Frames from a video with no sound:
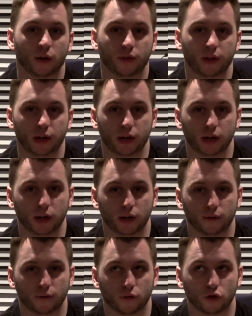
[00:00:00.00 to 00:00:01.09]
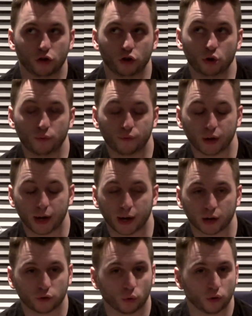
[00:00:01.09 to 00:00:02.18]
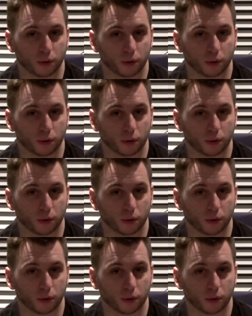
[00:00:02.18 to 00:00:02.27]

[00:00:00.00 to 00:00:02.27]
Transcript: the new fix or